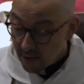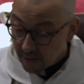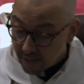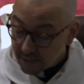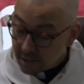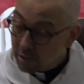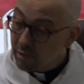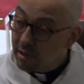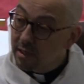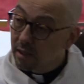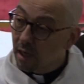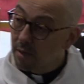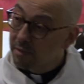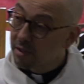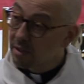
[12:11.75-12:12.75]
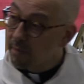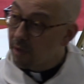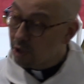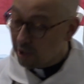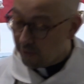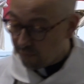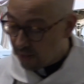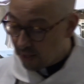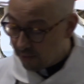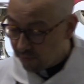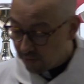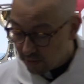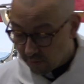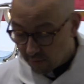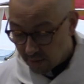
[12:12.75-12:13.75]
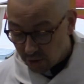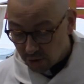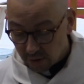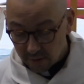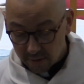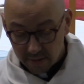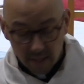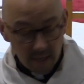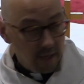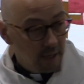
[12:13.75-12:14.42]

gets three times as much every year in donations